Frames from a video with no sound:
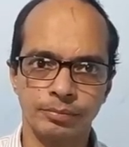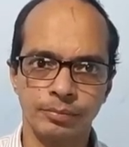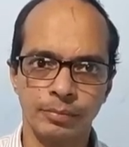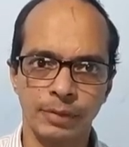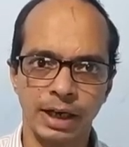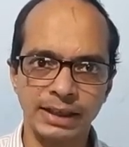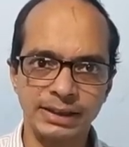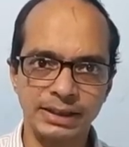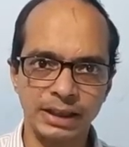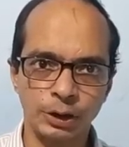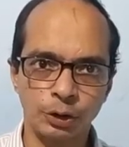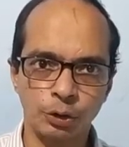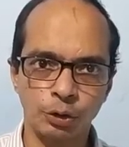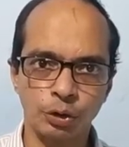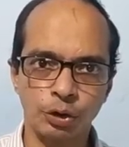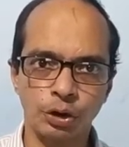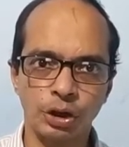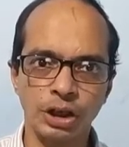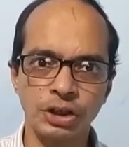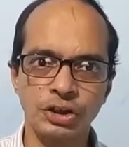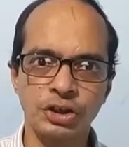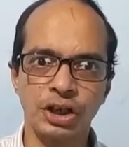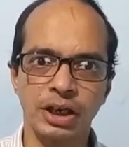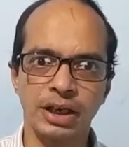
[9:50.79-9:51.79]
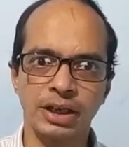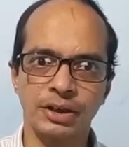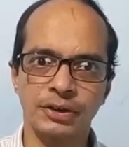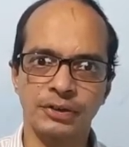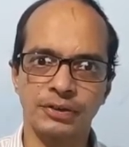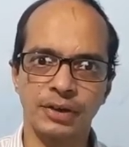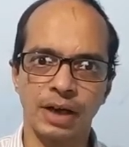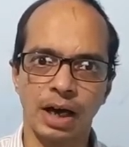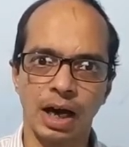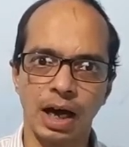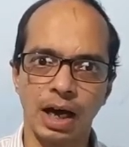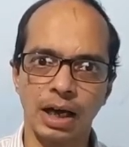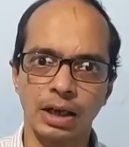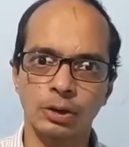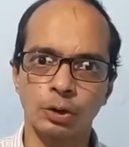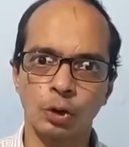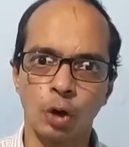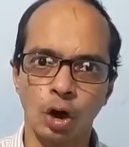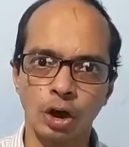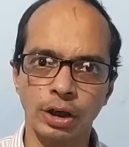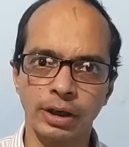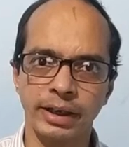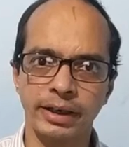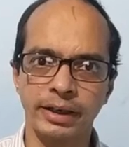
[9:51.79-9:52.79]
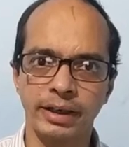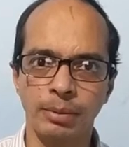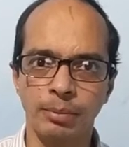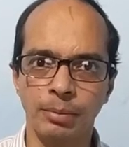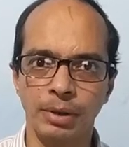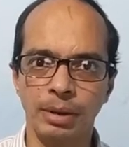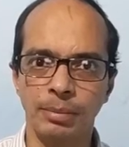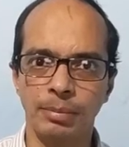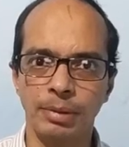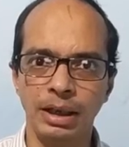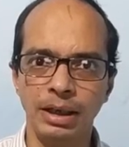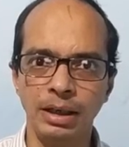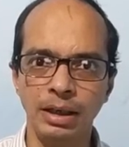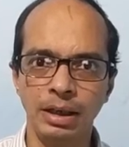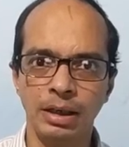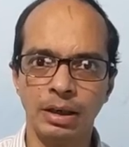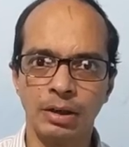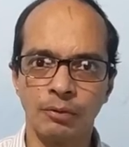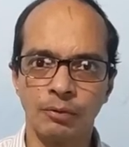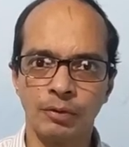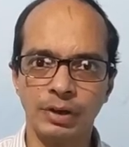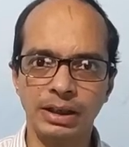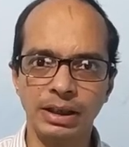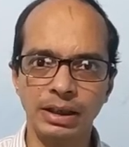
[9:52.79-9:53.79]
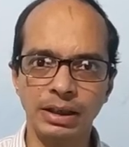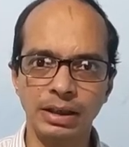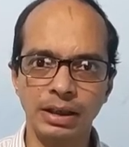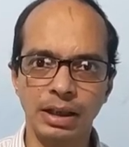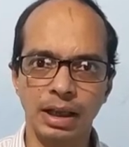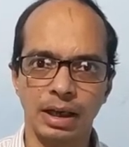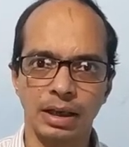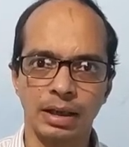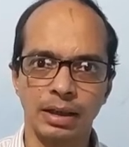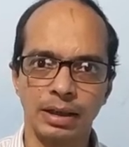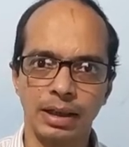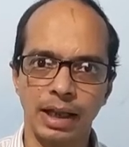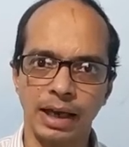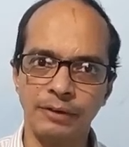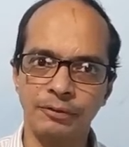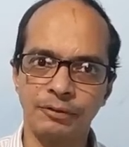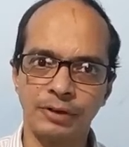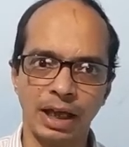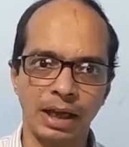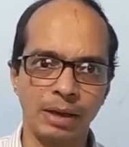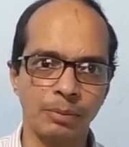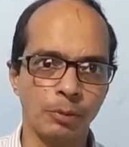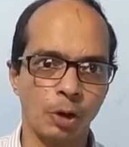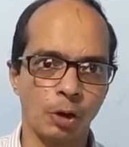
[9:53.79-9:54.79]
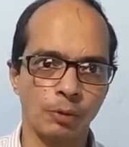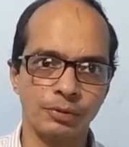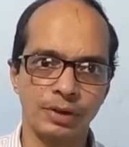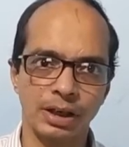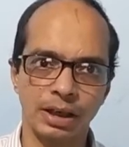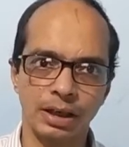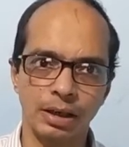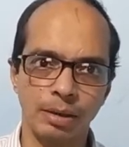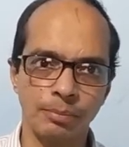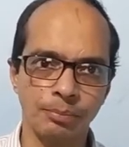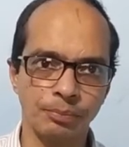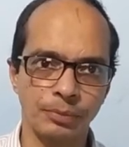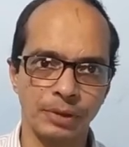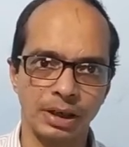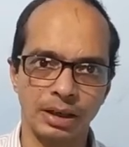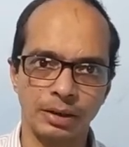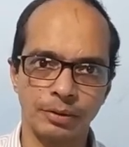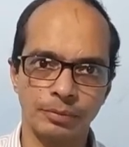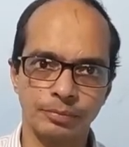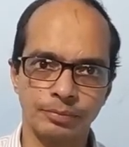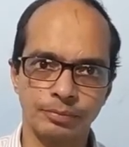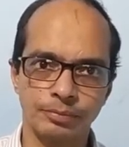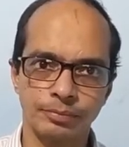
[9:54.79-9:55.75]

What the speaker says: as equity shares are not redeemable within the lifetime of the company.